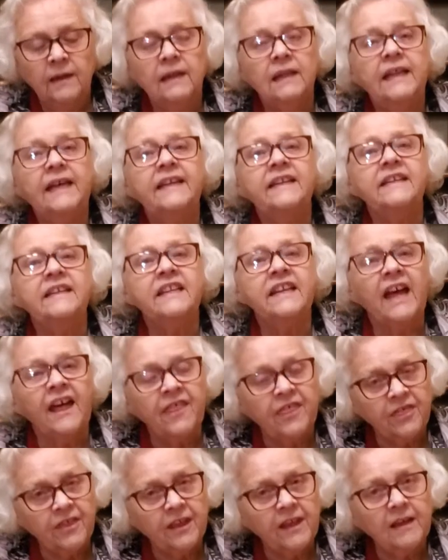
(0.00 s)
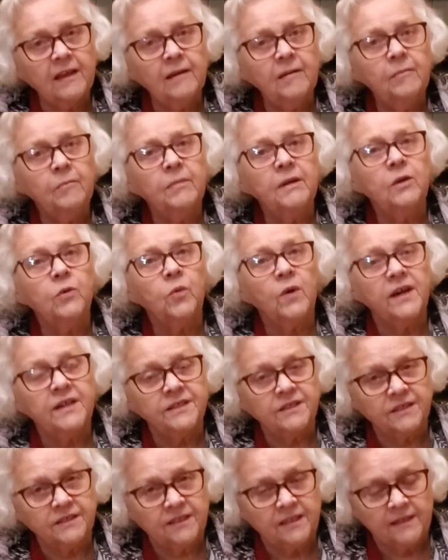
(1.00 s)
Let nothing be
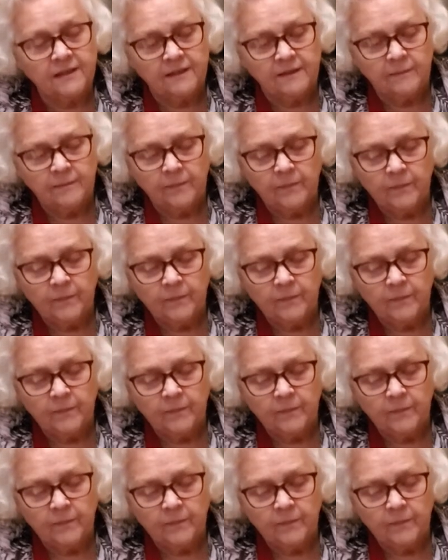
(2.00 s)
wasted.